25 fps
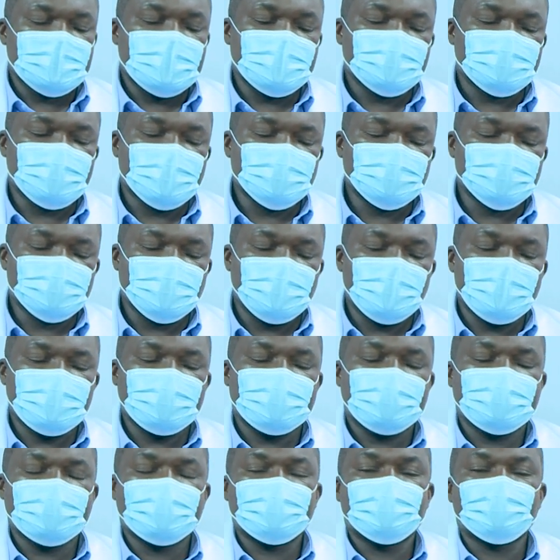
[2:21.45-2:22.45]
It
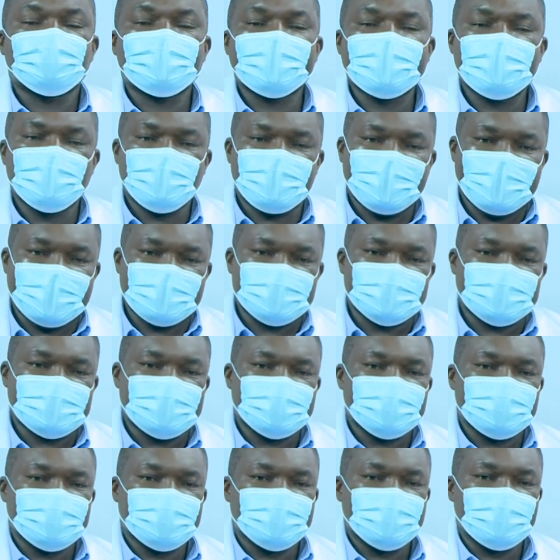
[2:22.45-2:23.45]
also
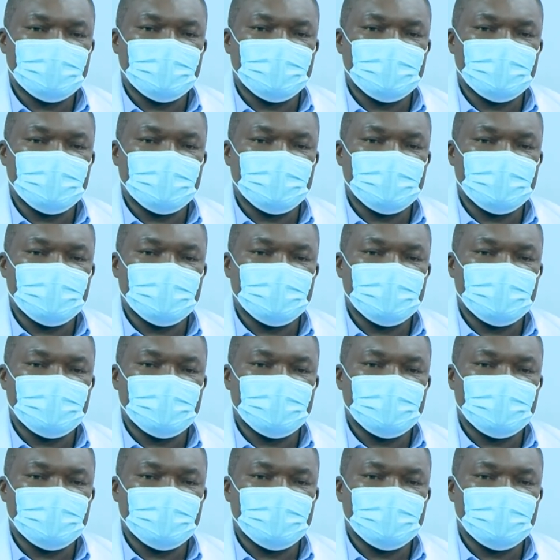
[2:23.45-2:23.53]
regulates